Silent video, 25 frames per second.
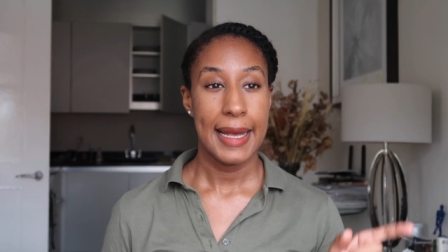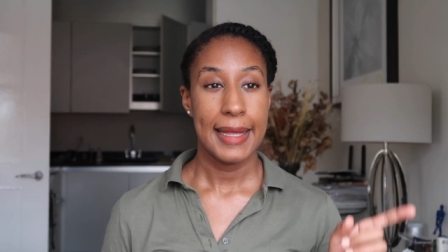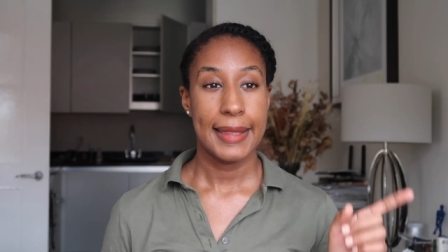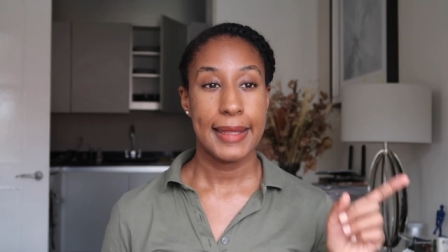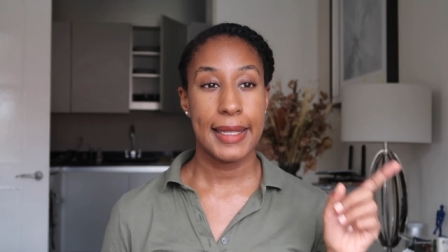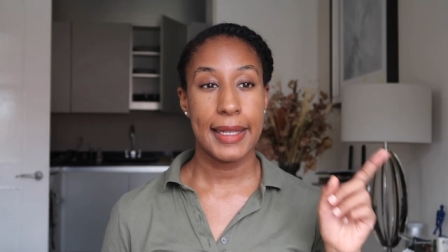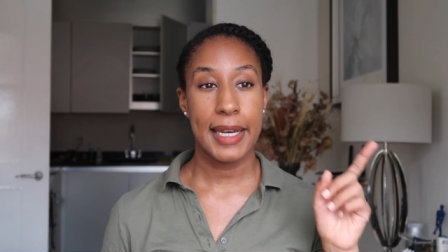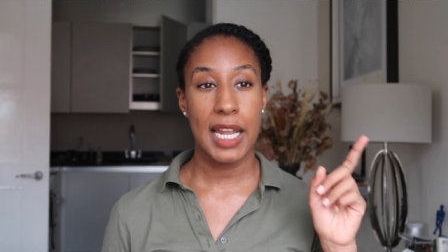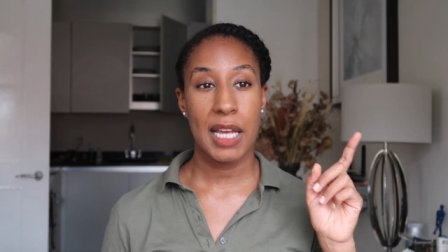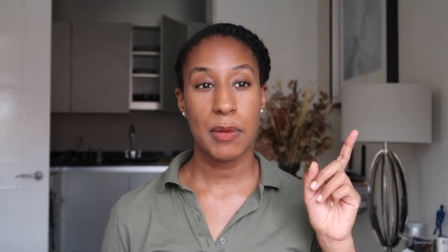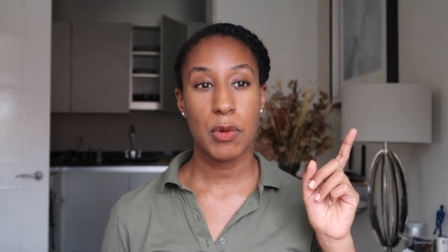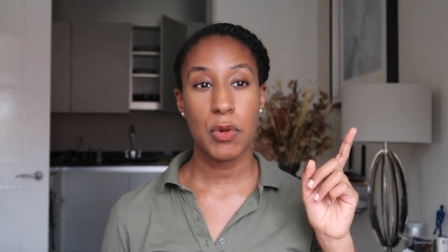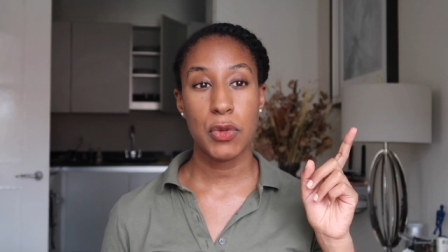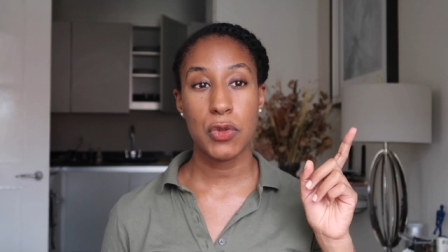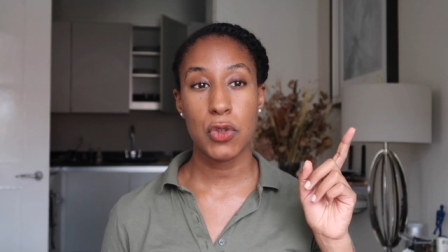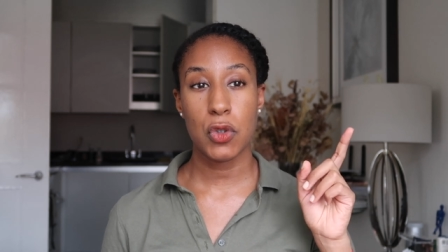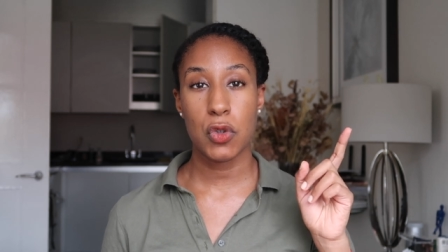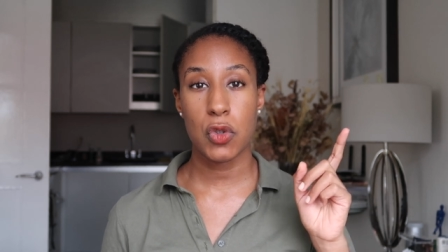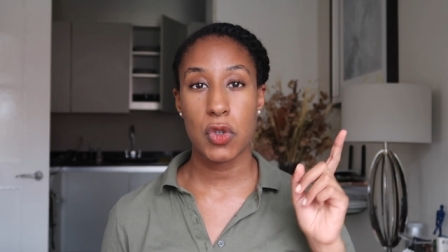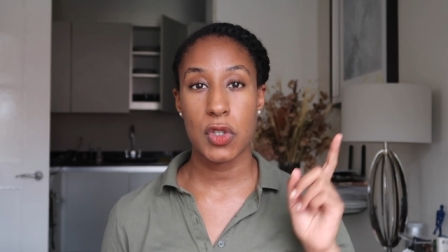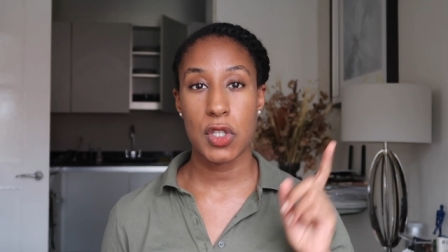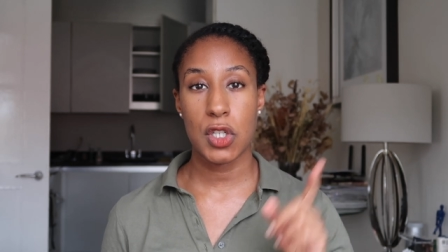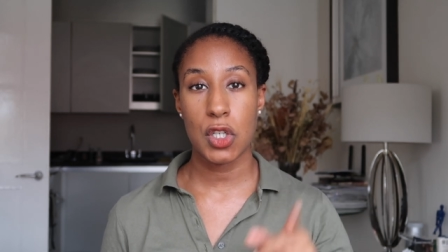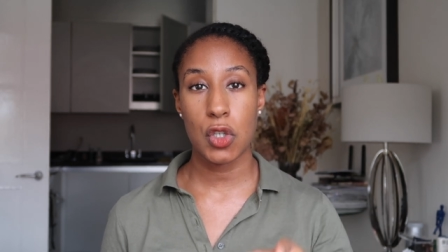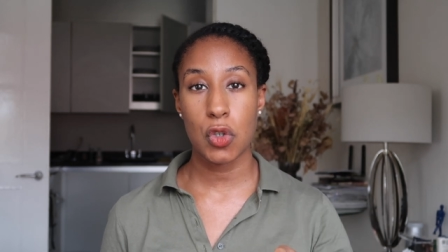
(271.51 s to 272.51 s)
Then I moved to
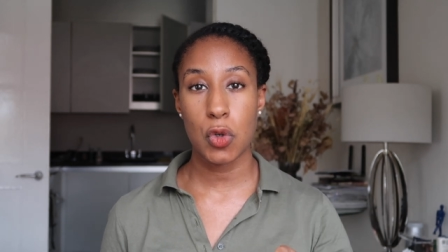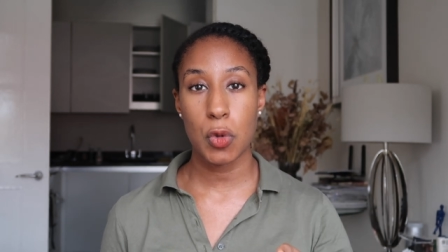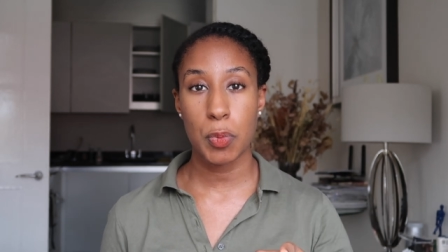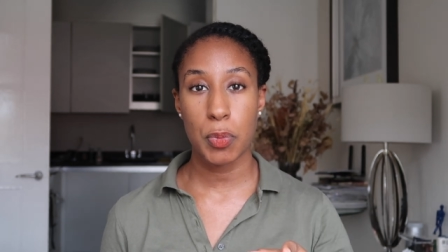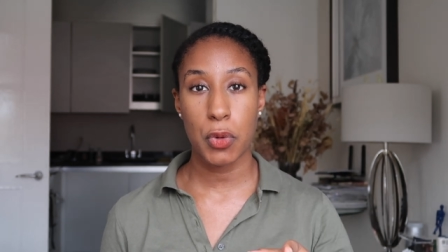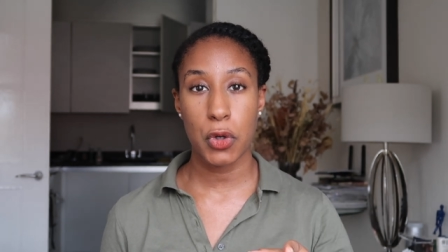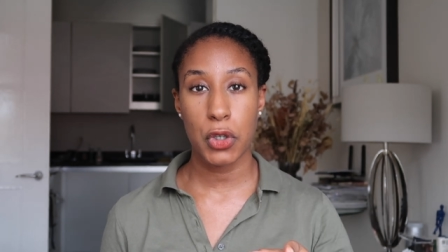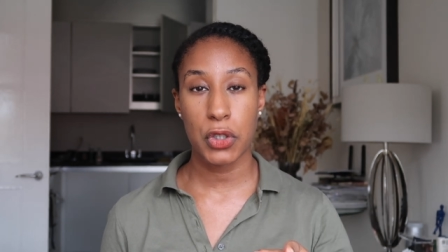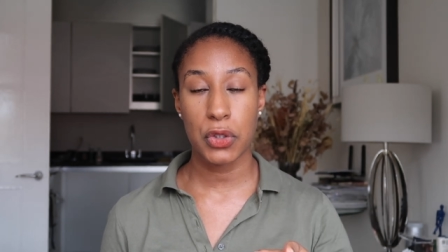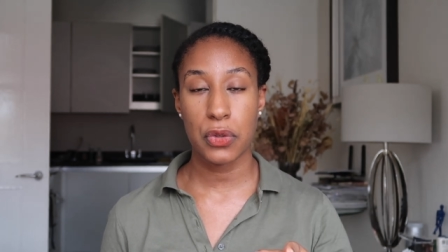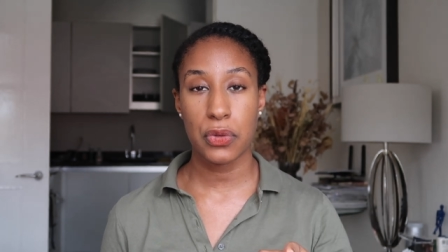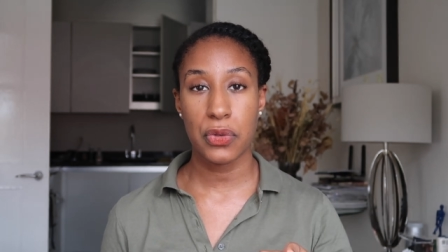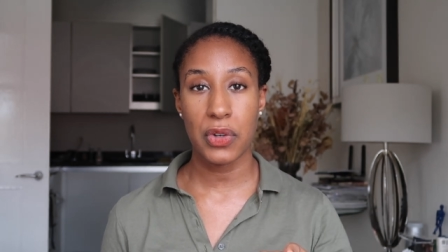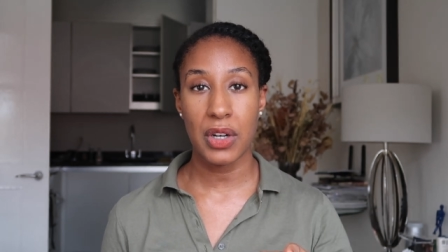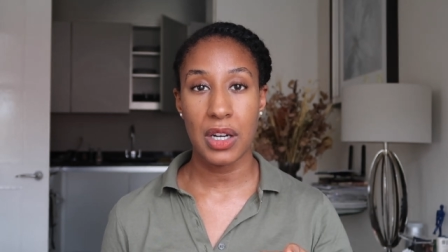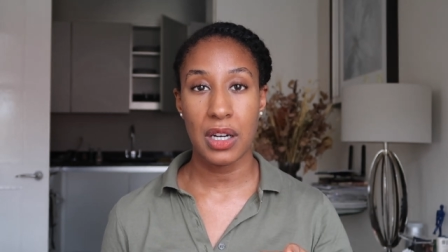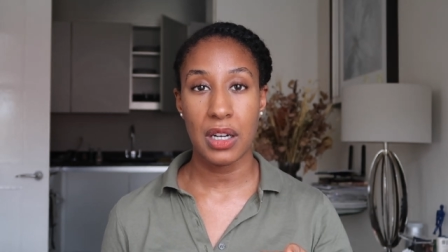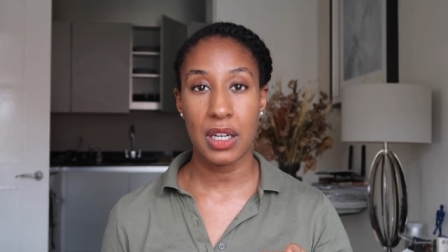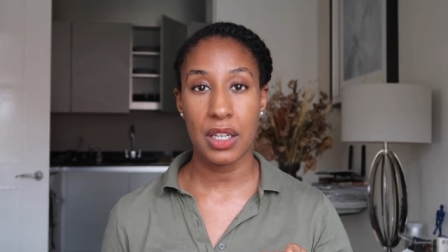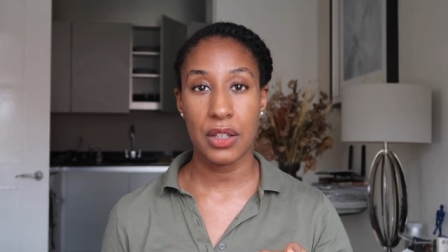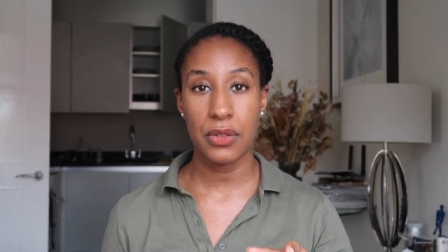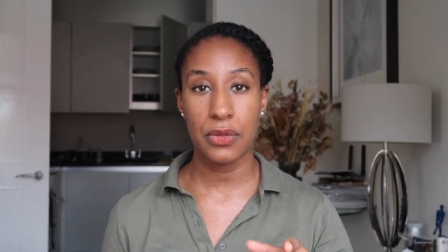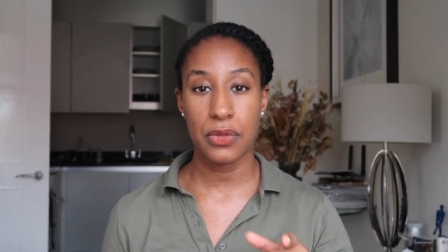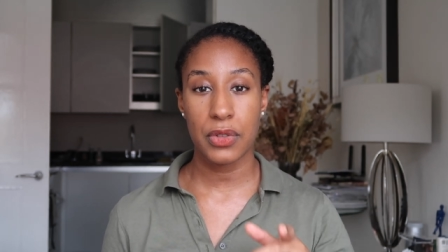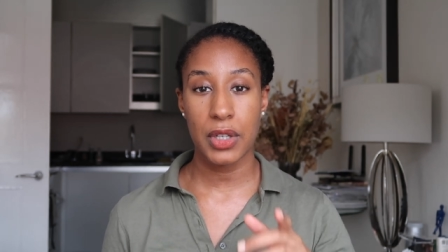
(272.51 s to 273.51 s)
the
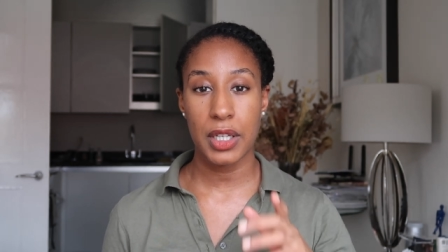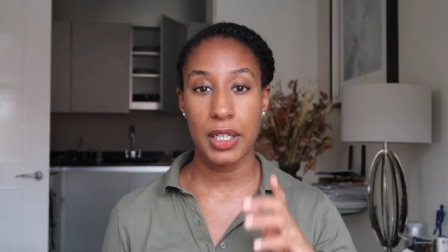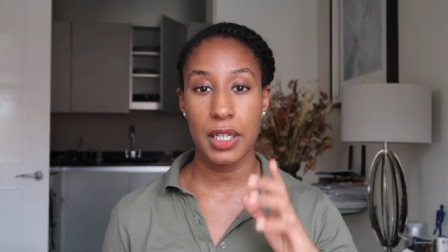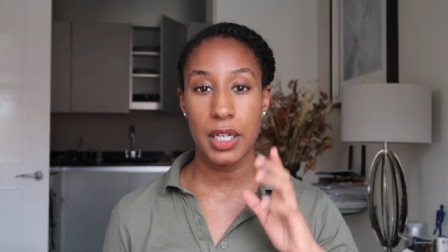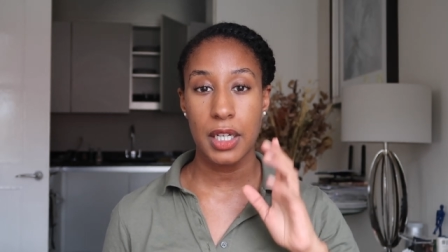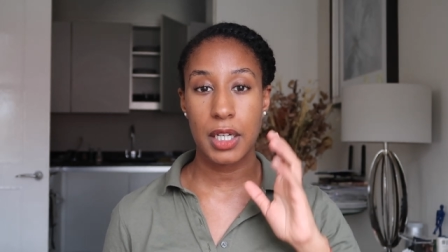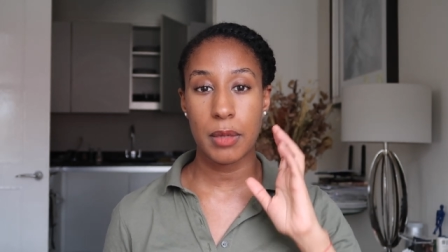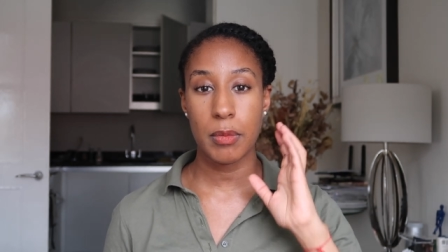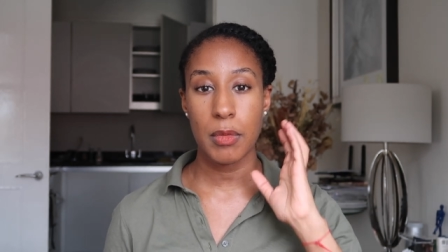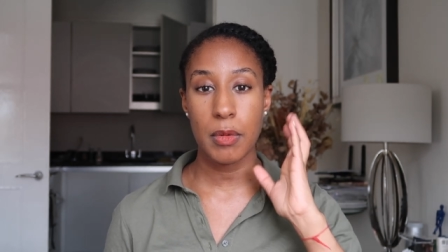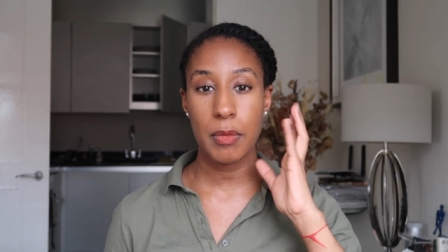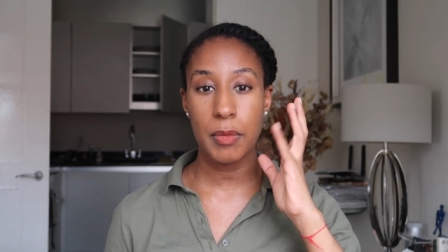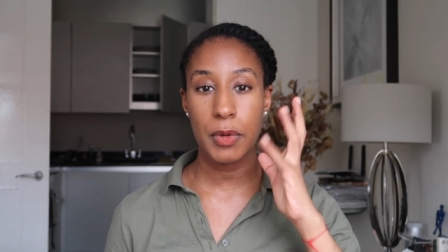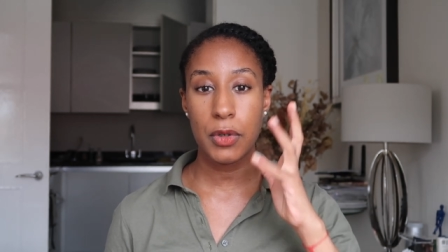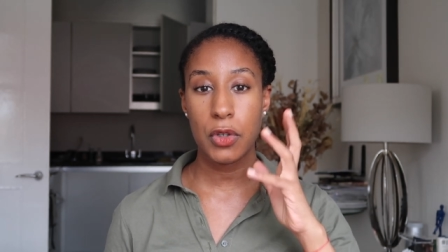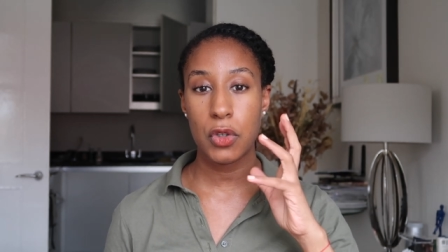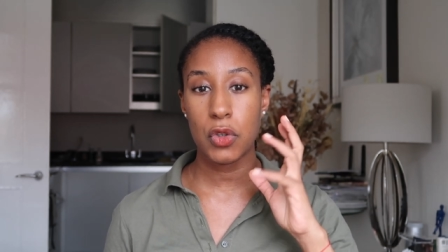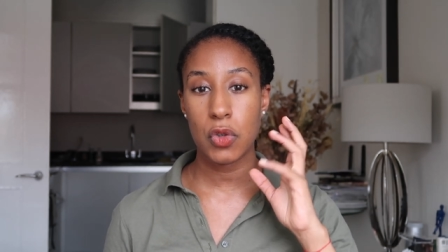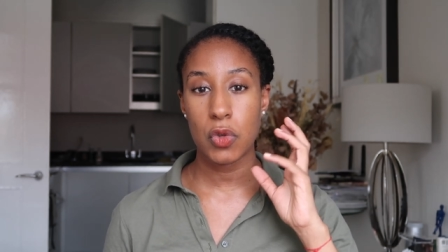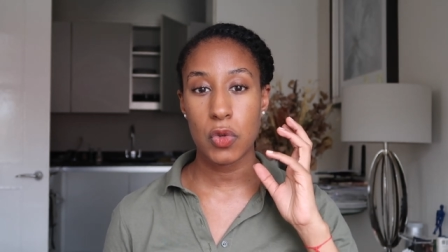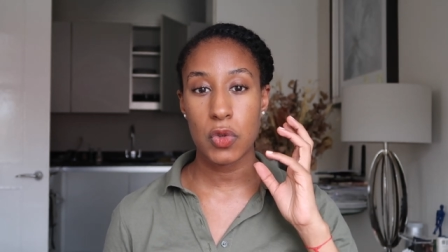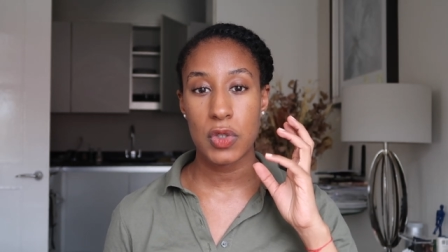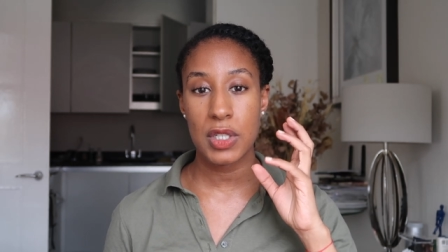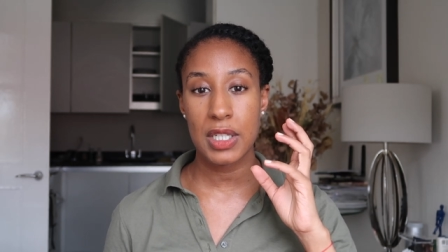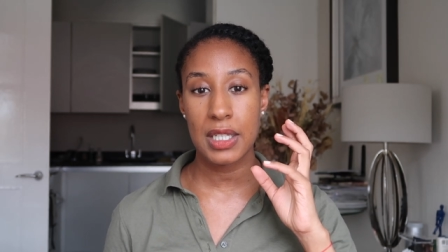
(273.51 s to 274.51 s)
0.5 and I remember
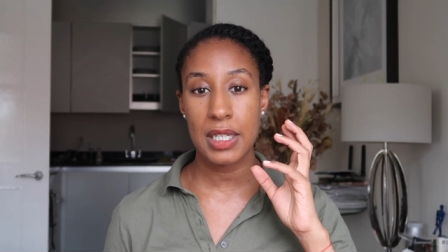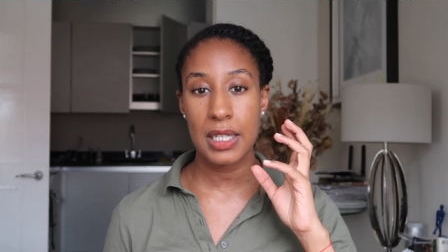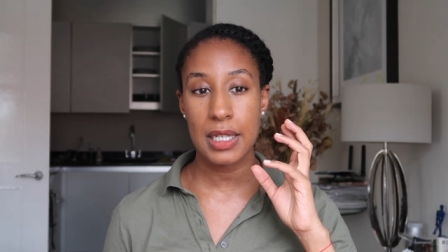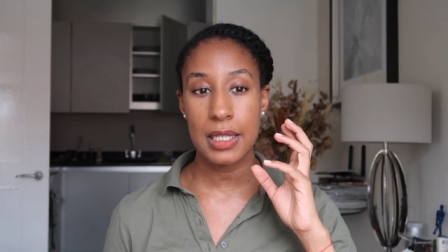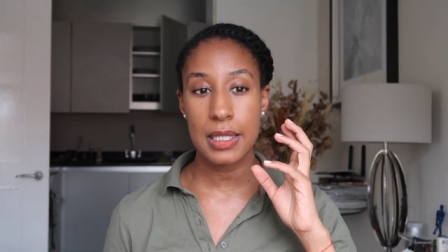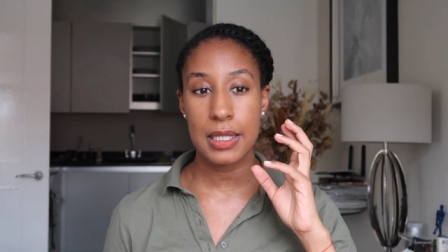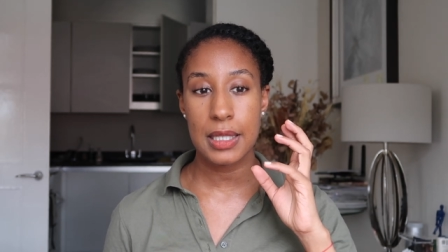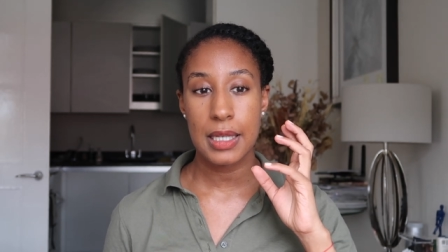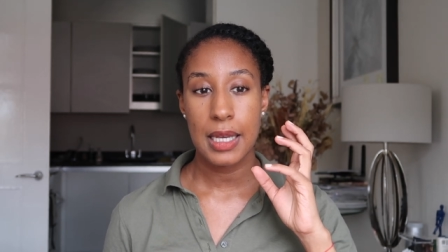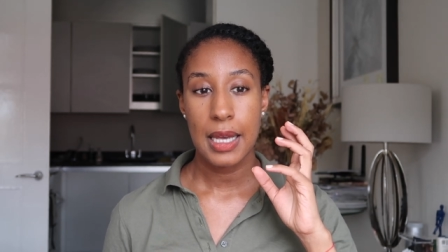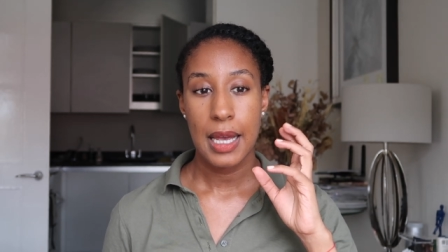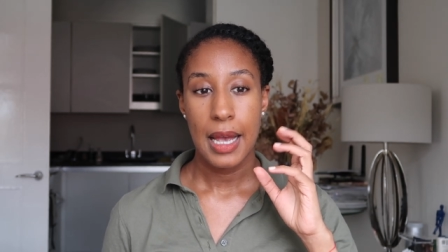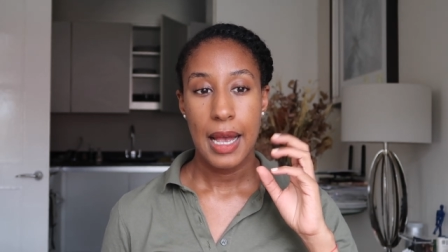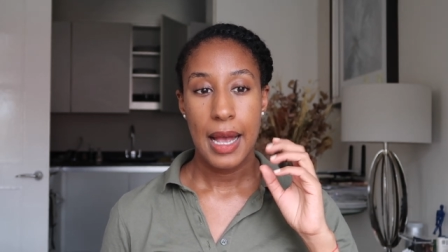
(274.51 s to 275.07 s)
using it.